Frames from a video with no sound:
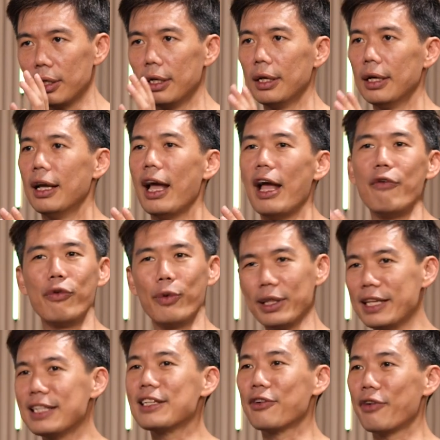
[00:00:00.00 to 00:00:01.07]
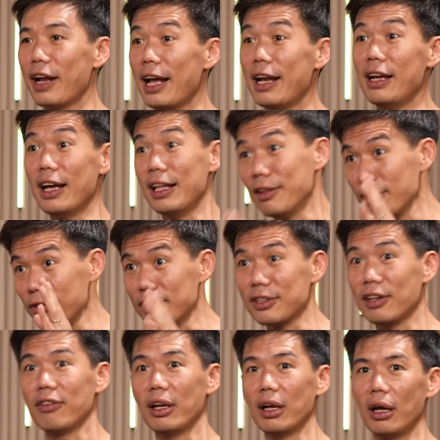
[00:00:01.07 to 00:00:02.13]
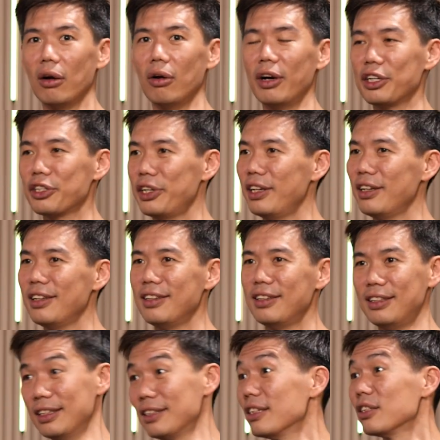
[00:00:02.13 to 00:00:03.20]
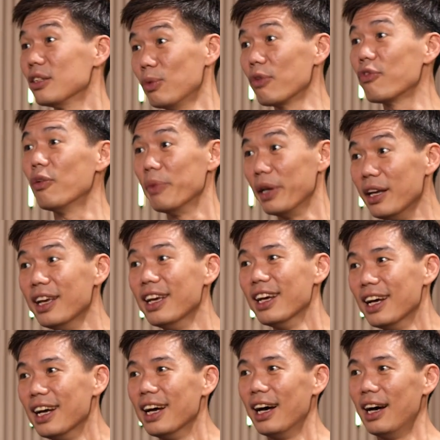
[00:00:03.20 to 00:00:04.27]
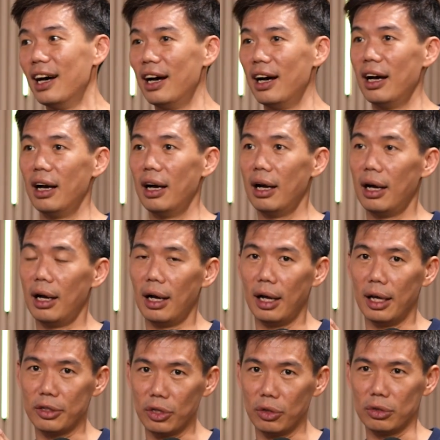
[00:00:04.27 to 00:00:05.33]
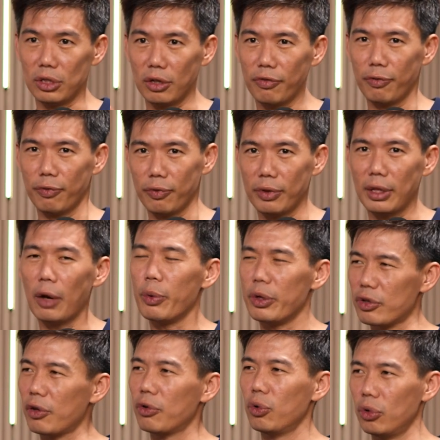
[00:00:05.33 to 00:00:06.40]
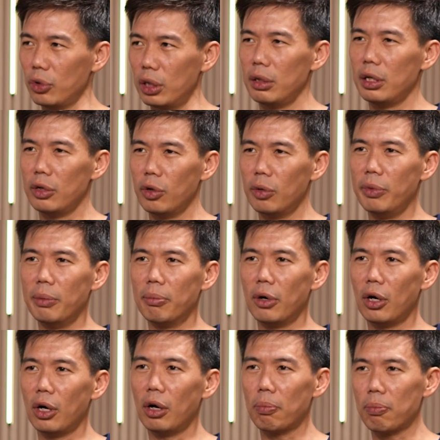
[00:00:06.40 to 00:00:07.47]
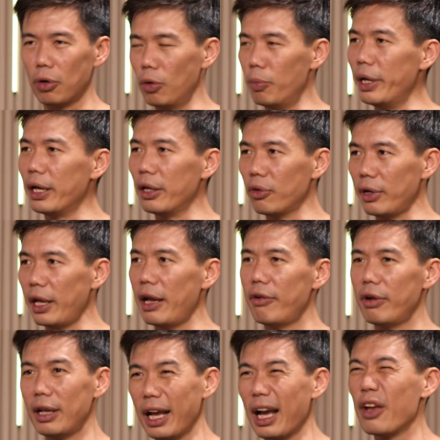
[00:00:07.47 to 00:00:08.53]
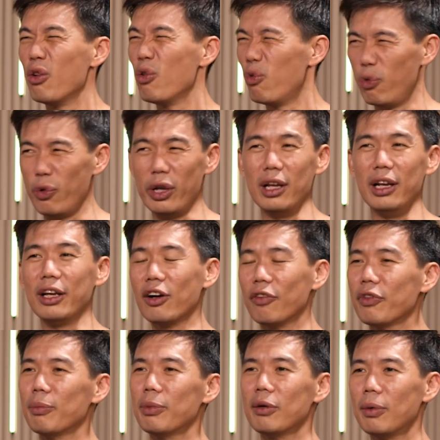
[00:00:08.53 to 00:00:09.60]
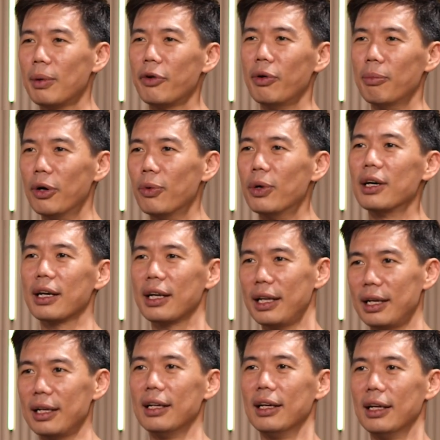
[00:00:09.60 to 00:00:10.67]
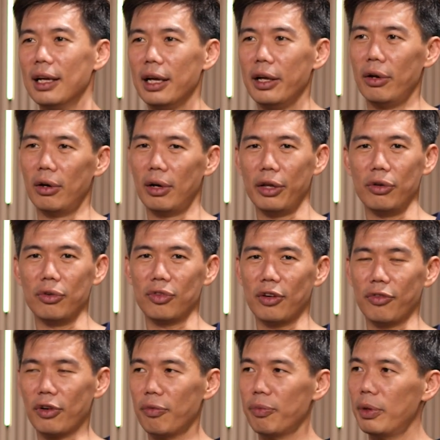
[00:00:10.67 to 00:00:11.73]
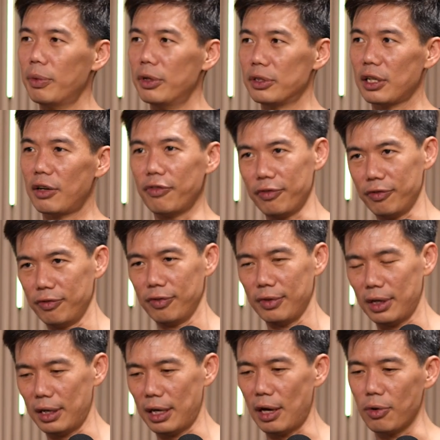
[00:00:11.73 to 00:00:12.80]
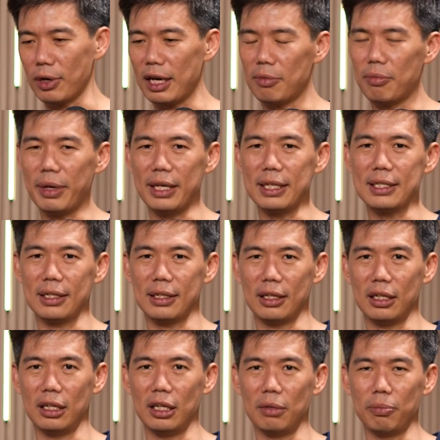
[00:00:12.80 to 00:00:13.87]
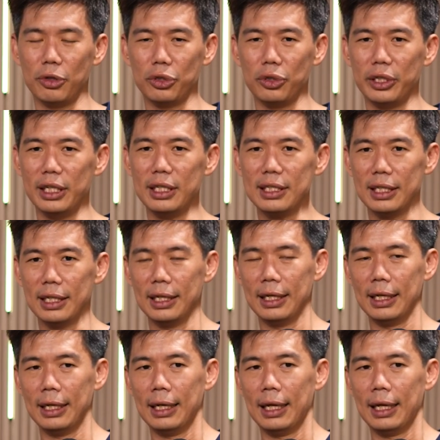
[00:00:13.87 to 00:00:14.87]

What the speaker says: work, everyone thinks it's a great idea until it's sort of like, oh, actually, this doesn't work for me. So sort of now we sort of do a bit more probing into the area. Like, are you really comfortable with remote work? And, are you sort of comfortable with sort of outcome-based approach to things?